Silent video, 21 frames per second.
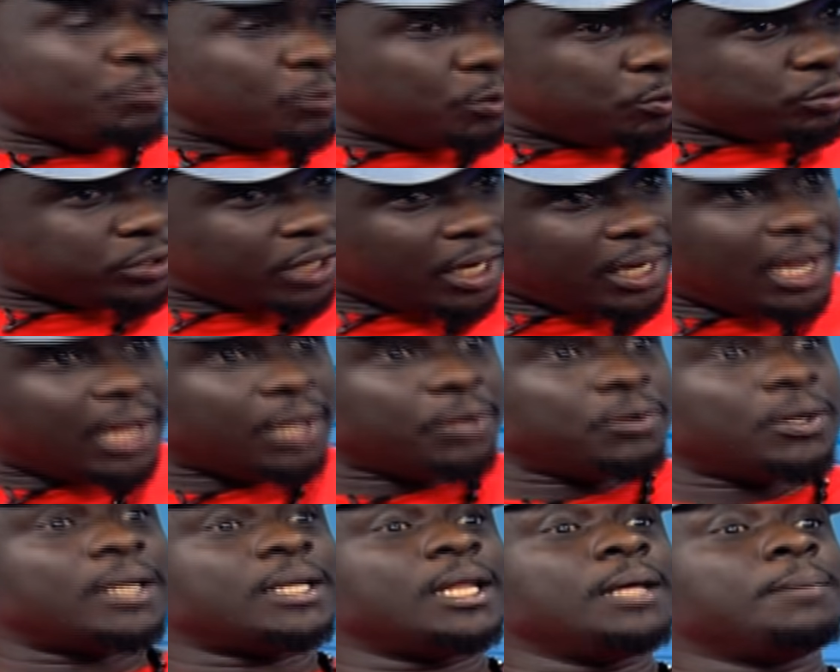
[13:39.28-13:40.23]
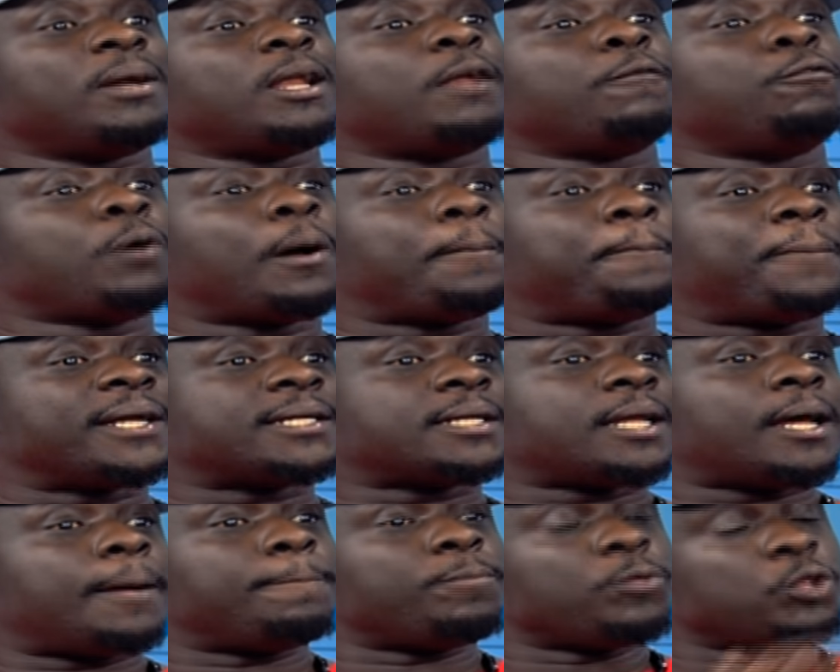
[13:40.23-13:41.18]
ushayaji na dema alafu
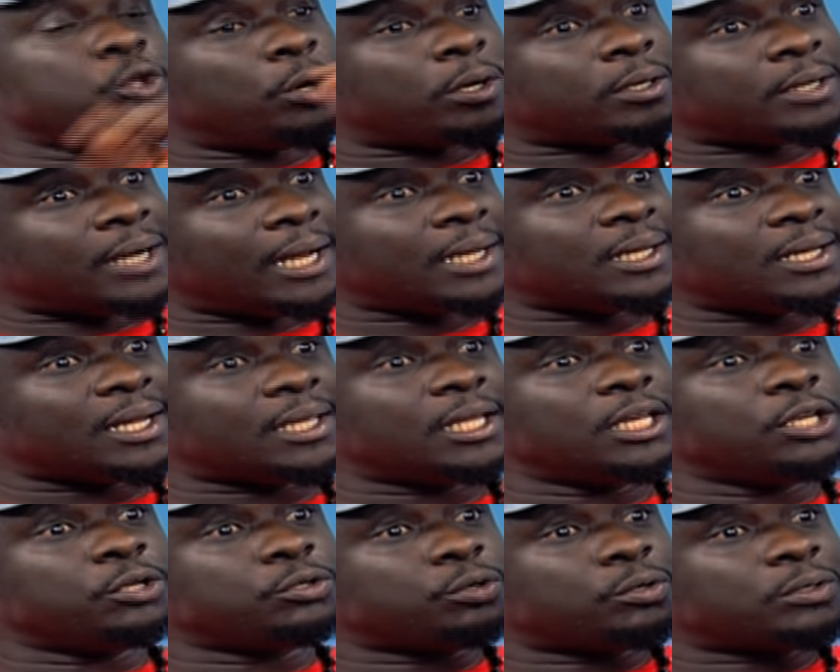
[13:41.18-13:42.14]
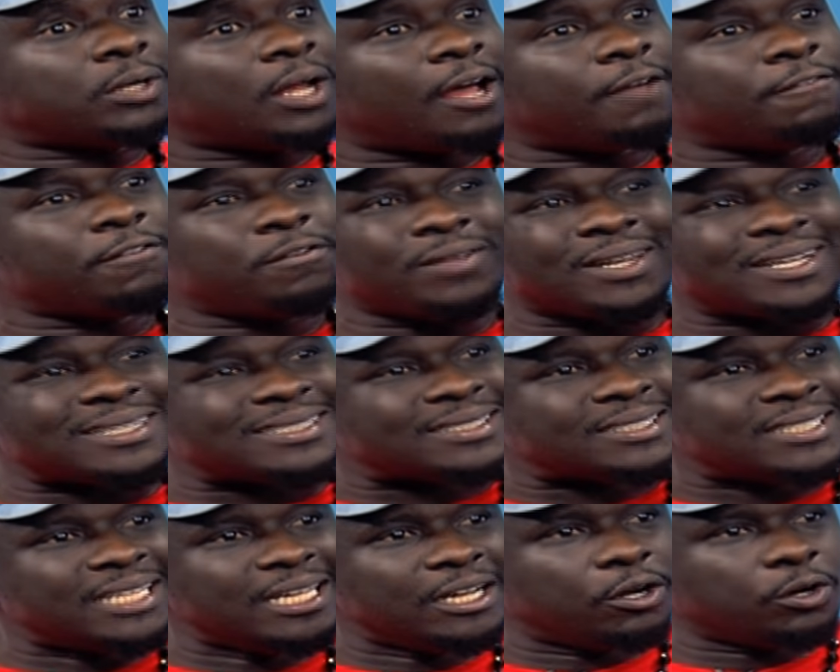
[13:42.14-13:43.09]
ukapata you're right, lakini you don't have even a
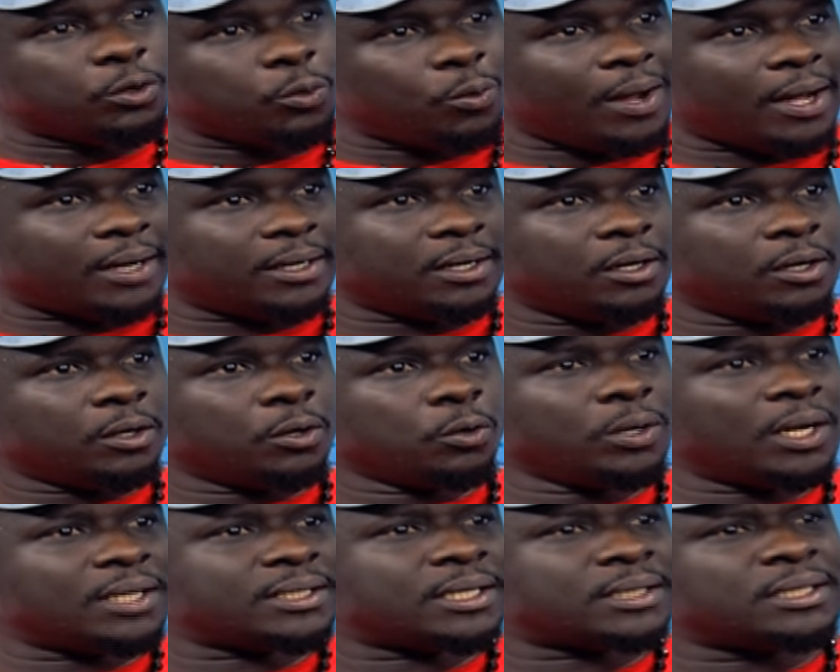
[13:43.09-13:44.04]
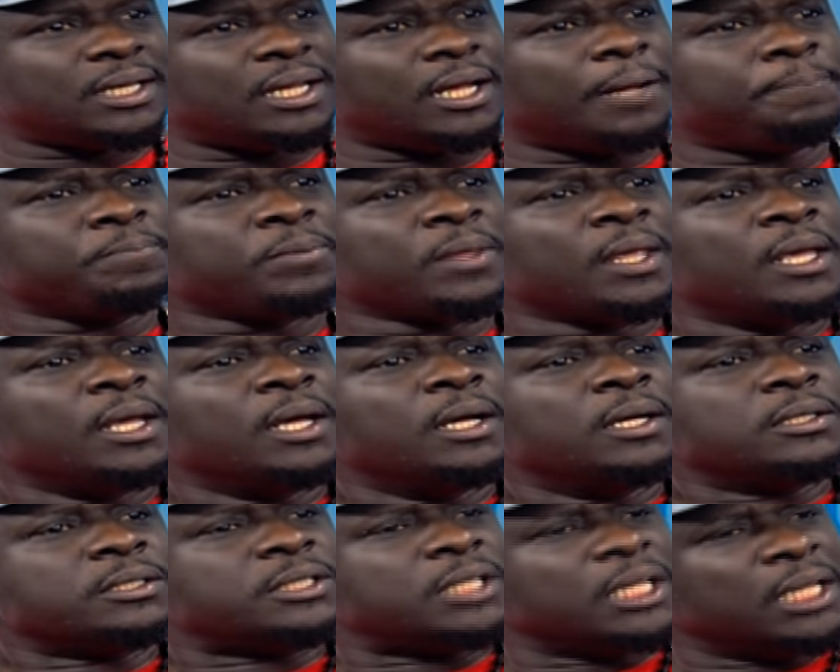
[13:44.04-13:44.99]
single word. Unaanza zile
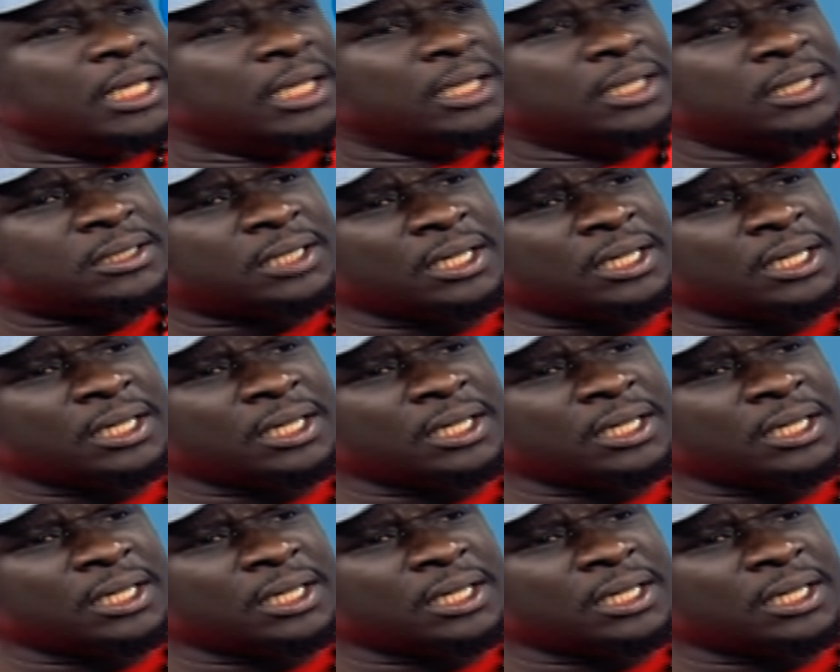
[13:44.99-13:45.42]
si.